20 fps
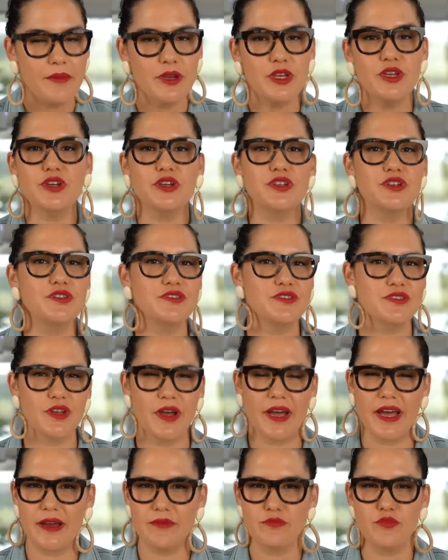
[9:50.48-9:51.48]
But you could use
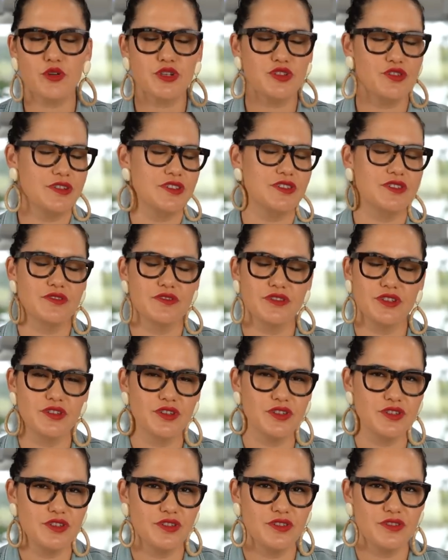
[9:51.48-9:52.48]
uh, more traditional, you
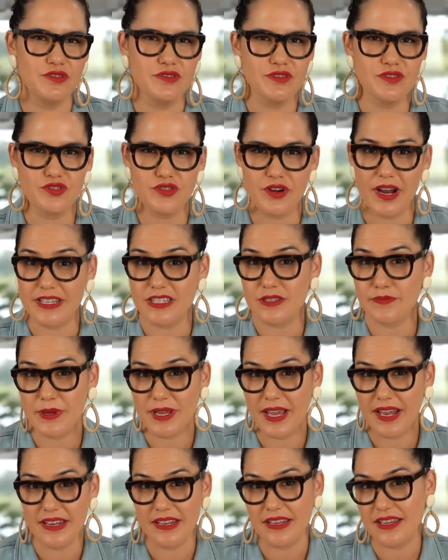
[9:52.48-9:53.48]
could use dried
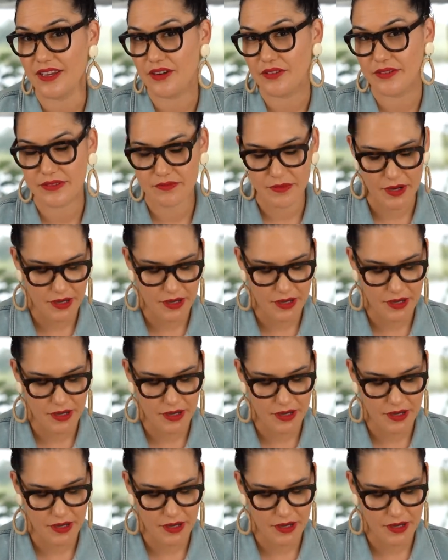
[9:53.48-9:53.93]
spaghetti here as